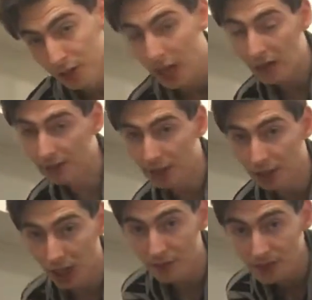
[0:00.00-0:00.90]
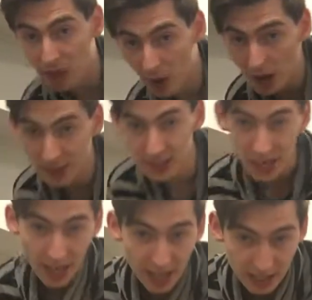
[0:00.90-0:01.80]
have a look, have a smell, have a
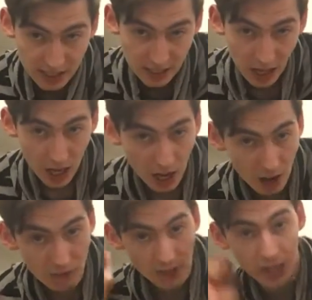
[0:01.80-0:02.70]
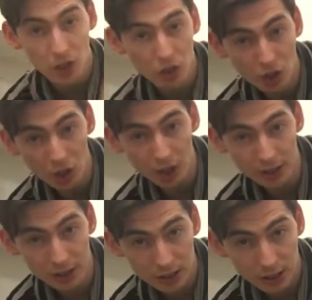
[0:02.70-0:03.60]
taste. Hopefully they're good.